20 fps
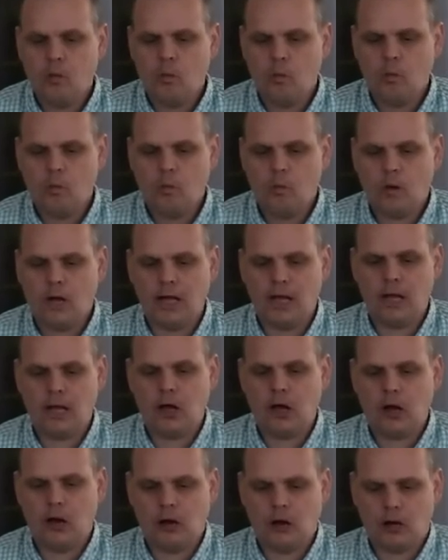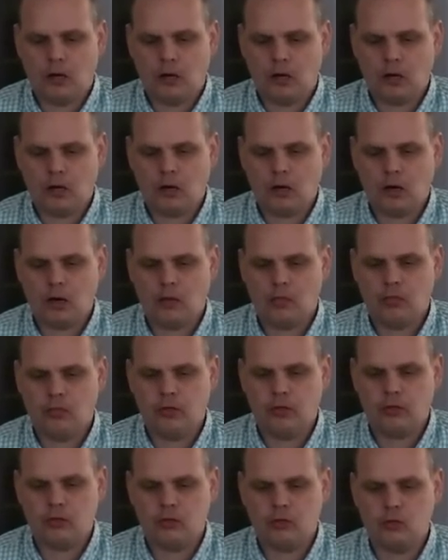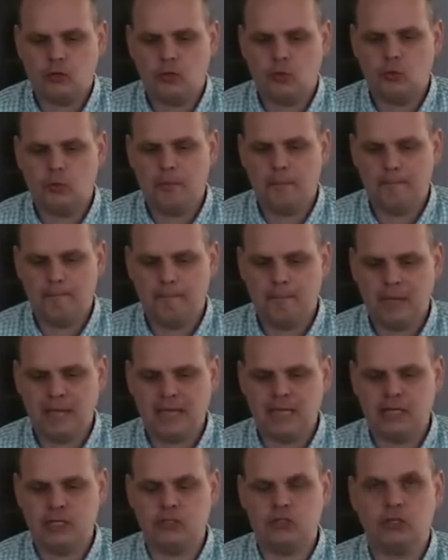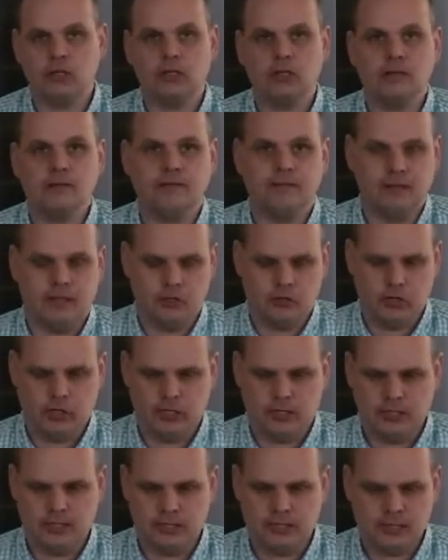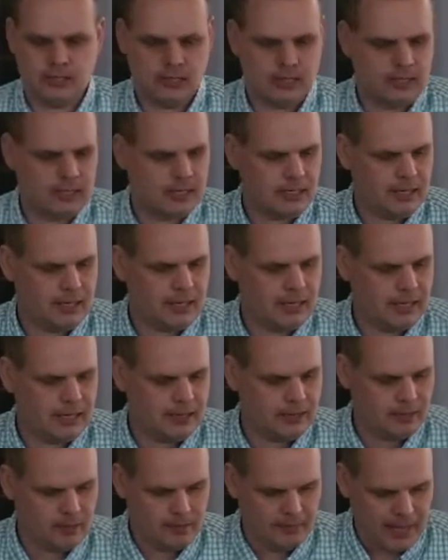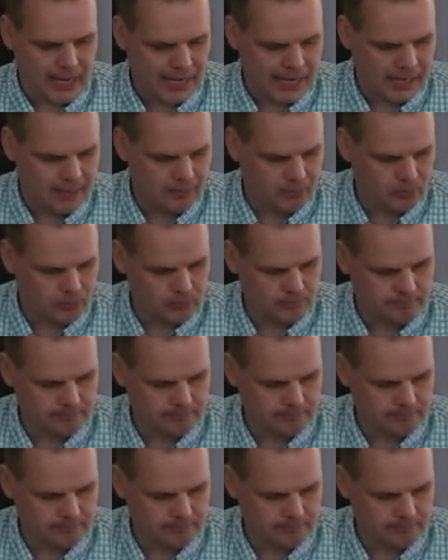What are the 2 major divisions in the Bible?